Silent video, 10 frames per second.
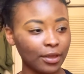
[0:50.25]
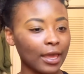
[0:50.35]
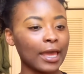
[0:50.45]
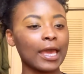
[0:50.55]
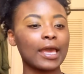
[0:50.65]

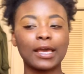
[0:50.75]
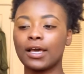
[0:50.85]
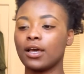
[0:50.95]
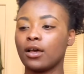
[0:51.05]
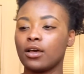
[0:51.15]
Okay,
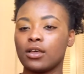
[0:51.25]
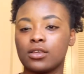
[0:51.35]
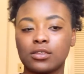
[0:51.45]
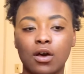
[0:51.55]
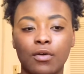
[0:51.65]

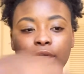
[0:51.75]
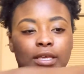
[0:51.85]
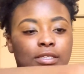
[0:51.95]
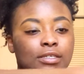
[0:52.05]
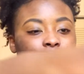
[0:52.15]
as
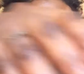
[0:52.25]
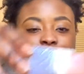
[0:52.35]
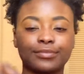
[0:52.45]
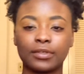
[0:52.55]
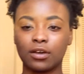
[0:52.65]
always,
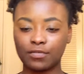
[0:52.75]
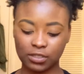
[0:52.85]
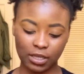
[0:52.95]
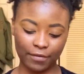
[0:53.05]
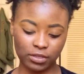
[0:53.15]

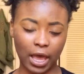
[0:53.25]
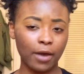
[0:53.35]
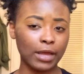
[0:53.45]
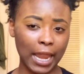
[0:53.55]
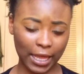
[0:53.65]
obviously
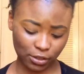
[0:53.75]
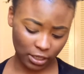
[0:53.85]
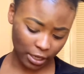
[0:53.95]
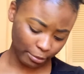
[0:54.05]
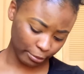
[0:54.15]
I like to
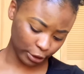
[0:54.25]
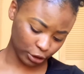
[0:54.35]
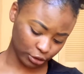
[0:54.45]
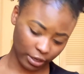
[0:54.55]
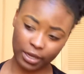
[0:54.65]
keep
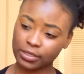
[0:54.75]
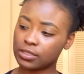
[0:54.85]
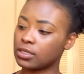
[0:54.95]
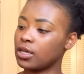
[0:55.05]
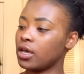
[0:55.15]

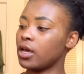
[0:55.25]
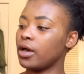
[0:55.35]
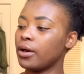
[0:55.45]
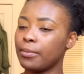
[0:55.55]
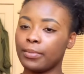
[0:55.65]
moisturized,
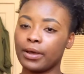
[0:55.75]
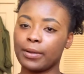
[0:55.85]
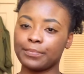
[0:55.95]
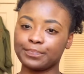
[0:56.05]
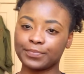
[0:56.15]
but
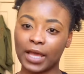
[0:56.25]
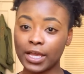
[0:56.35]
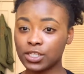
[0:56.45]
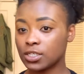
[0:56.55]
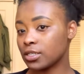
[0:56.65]

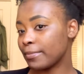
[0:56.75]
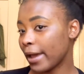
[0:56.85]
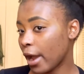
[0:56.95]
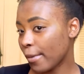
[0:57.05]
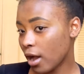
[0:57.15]
I just did
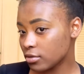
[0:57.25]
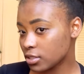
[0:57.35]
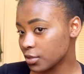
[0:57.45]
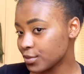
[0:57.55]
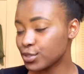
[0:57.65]
my
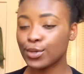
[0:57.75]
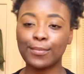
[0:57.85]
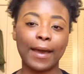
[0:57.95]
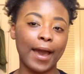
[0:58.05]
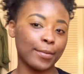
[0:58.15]
eyebrows, so
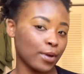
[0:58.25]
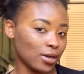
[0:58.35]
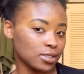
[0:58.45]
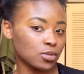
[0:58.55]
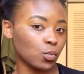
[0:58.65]
my
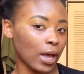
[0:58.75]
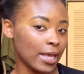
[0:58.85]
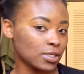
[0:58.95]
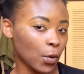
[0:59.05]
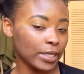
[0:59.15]
eyebrows
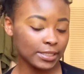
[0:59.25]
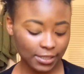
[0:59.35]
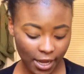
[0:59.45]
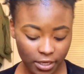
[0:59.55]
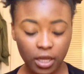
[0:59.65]
is already
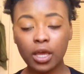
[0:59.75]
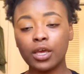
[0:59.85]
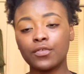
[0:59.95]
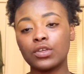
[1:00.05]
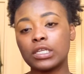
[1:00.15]
done.
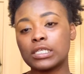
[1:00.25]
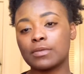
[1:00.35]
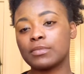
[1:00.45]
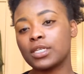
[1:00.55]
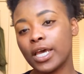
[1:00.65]
If you need
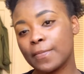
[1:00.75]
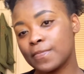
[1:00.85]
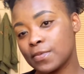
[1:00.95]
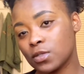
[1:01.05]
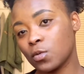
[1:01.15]
some
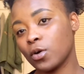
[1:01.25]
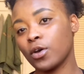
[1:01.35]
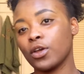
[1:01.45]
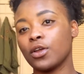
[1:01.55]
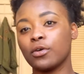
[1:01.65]
tips
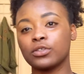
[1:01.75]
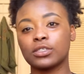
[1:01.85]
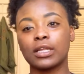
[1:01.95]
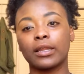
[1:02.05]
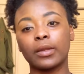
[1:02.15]
or
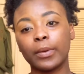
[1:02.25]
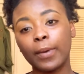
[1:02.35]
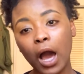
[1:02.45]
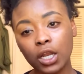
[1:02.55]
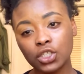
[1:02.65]
just a little bit
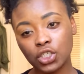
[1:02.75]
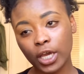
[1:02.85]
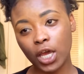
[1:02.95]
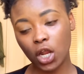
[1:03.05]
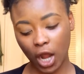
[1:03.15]
polishing
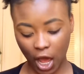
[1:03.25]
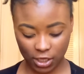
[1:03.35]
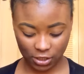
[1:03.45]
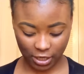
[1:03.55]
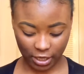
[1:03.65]
on how
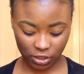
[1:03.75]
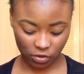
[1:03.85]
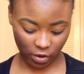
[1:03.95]
to like do